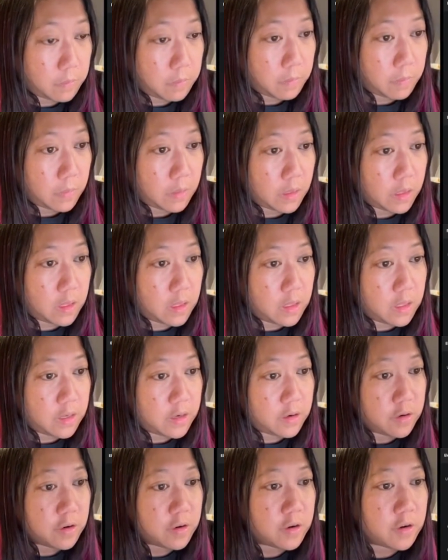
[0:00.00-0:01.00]
The
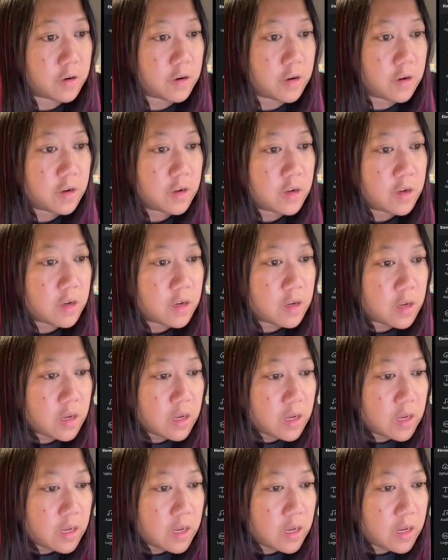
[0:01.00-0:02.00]
glitter.
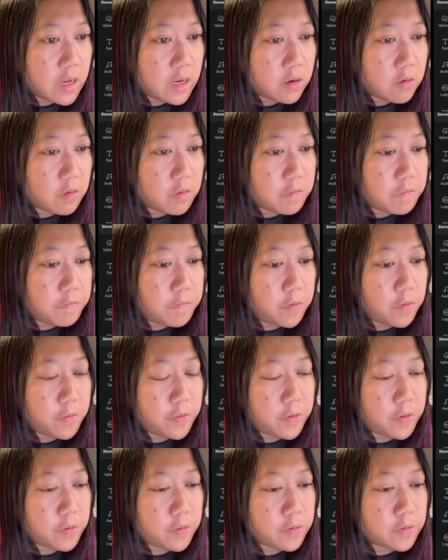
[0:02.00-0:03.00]
Go to
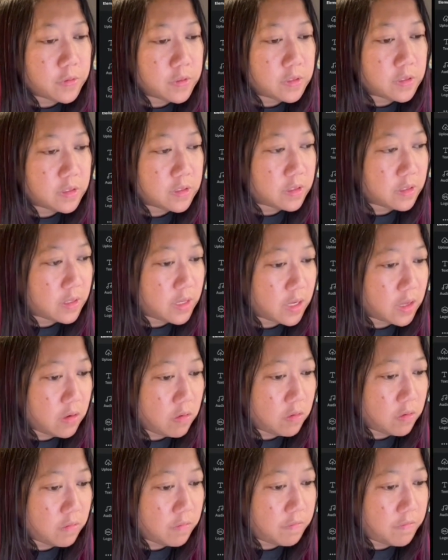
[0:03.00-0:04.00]
photos, like you
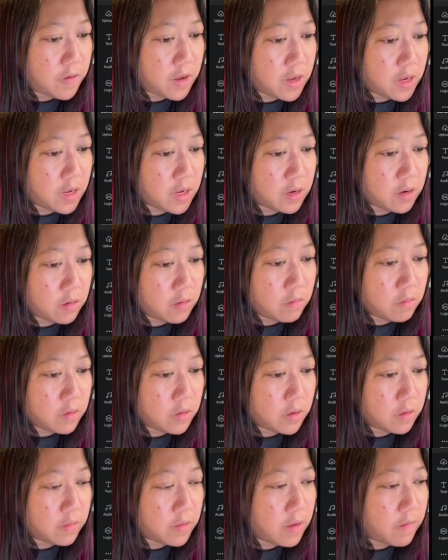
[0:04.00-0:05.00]
can find, oh,
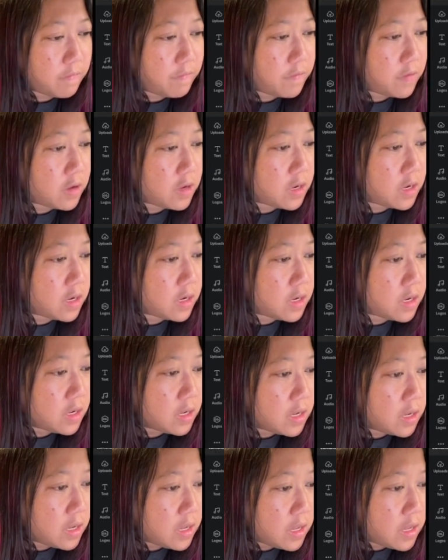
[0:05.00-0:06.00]
look at that fun.
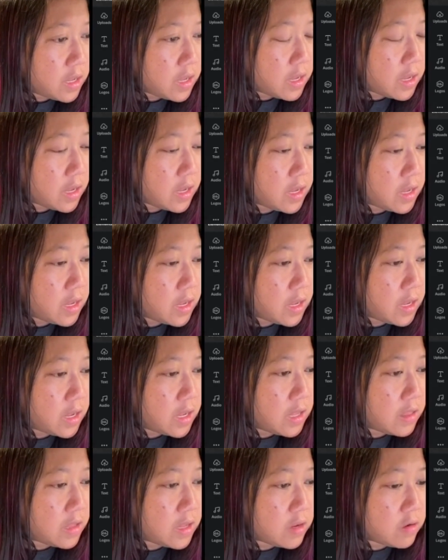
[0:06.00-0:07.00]

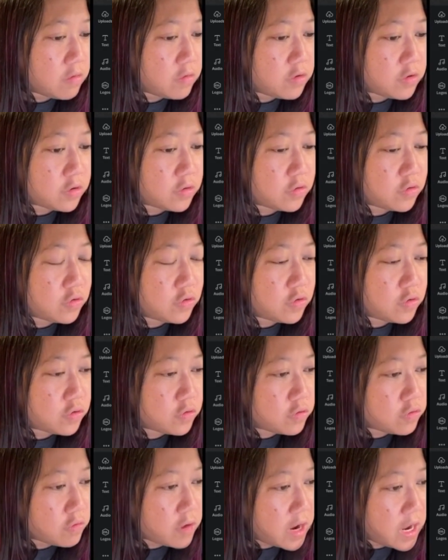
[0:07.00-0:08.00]
And then you just
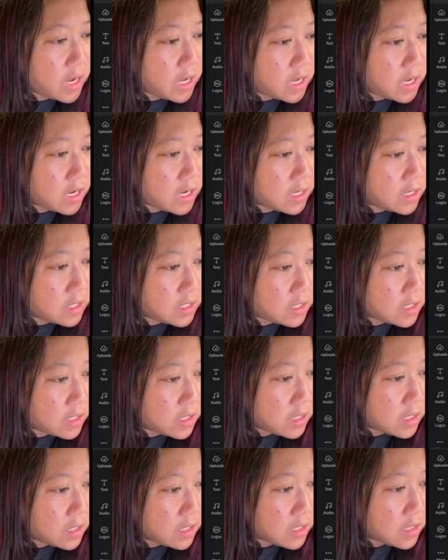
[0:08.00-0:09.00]
drag it
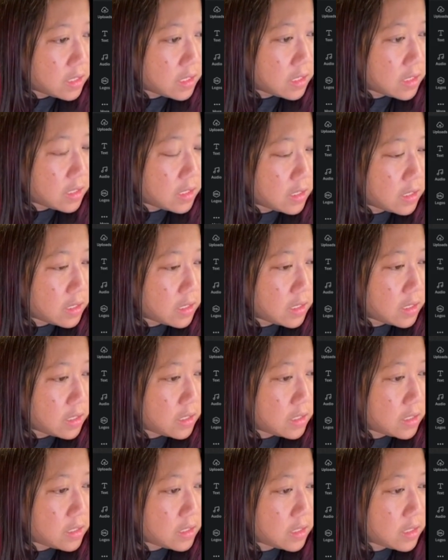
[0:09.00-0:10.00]

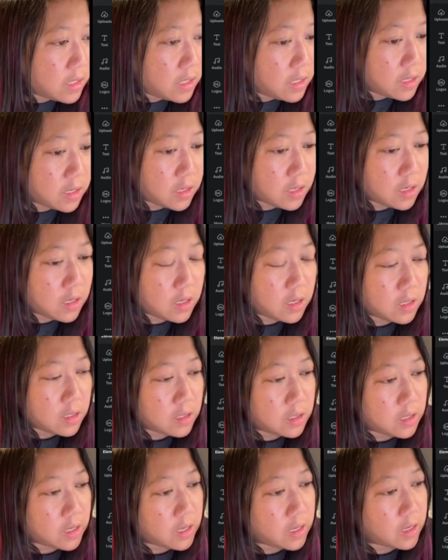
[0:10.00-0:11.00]
into here.
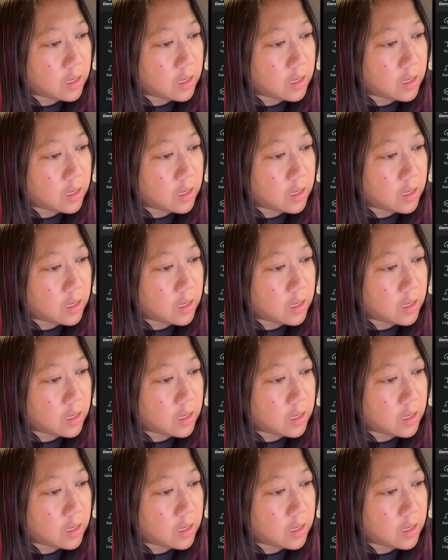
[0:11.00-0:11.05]
Like,